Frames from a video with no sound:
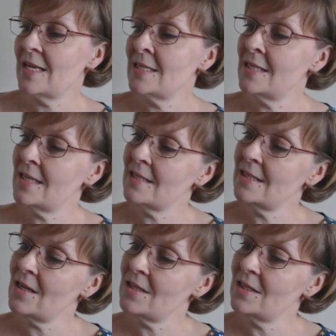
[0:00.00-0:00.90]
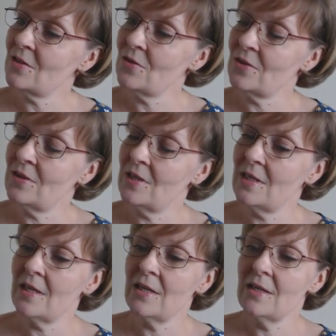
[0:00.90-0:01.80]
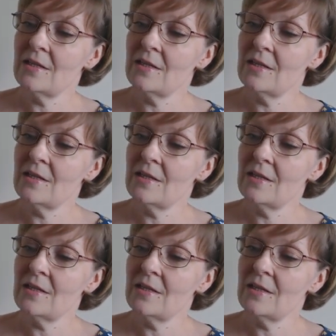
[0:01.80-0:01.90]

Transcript: the end and then started on the